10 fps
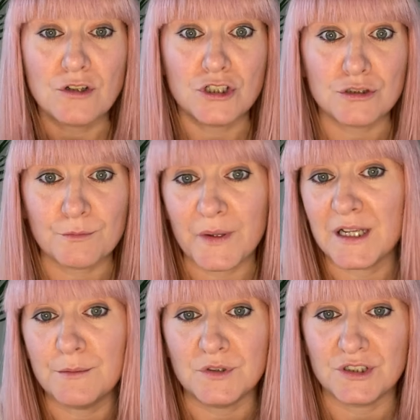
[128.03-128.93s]
couldn't be
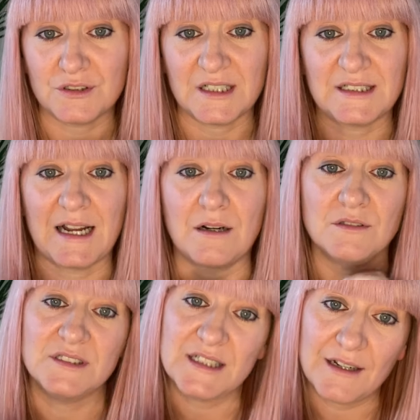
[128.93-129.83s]
any more stressed out,
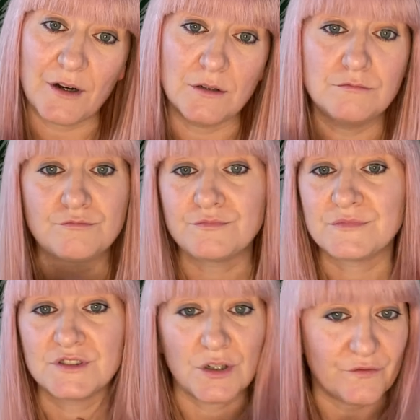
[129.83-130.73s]
and 0,
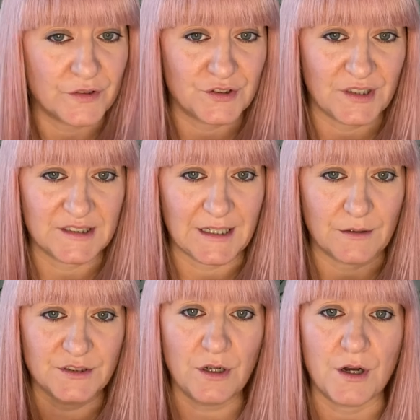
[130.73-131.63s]
don't feel stressed out
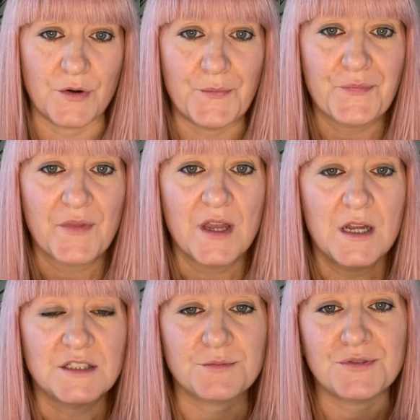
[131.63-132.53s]
at all.
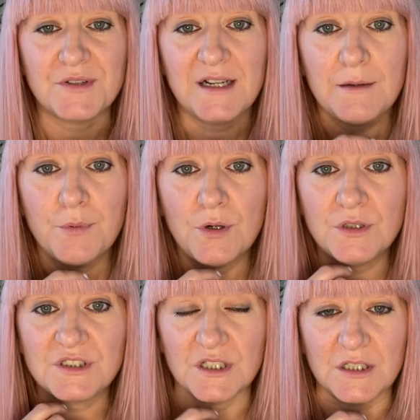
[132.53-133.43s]
So it's really
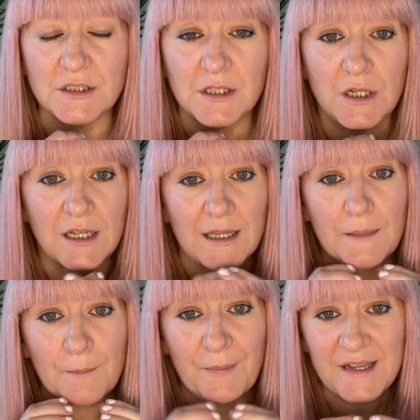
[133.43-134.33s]
important in
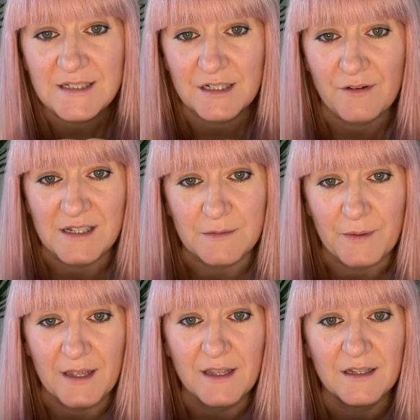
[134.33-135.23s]
the basic
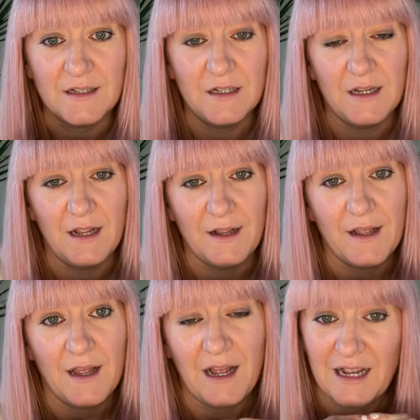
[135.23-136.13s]
recipe
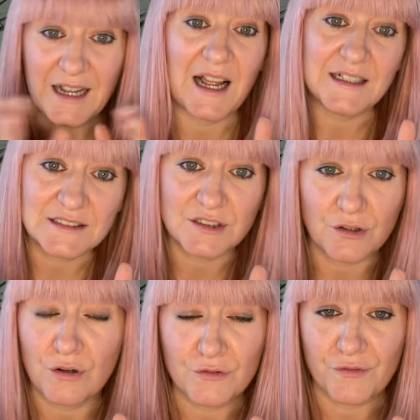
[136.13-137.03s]
and
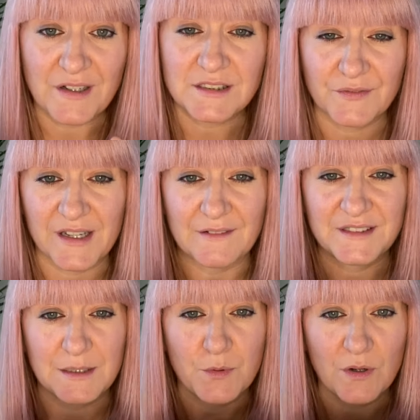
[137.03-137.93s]
the rest of
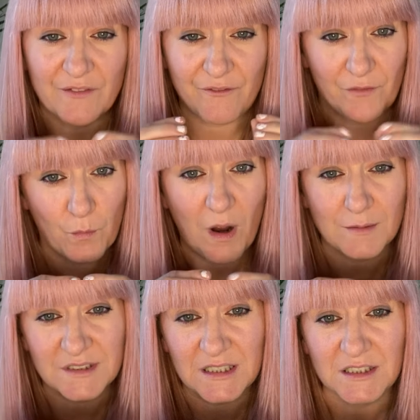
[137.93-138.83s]
EFT, but if for what
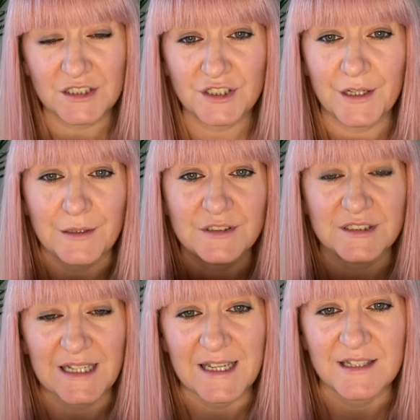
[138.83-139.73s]
I'm teaching you to
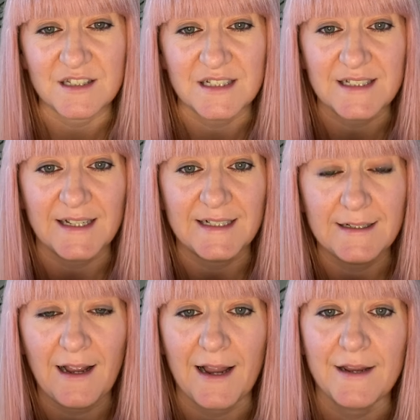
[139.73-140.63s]
take into your daily
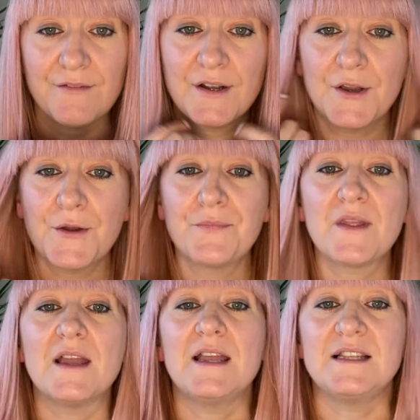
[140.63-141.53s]
life,
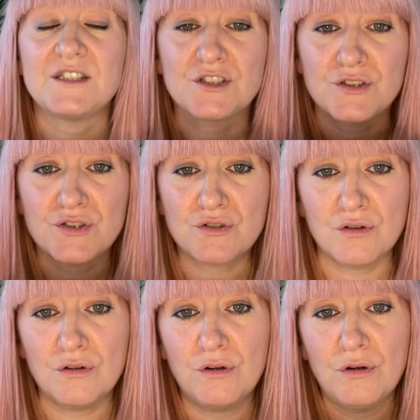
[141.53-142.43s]
is to
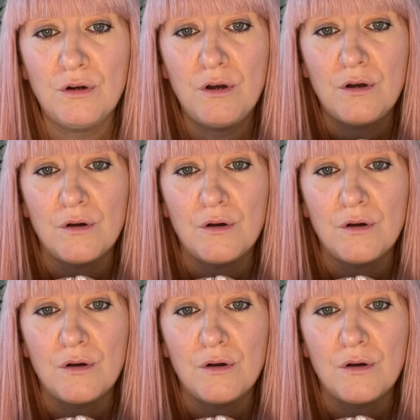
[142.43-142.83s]
score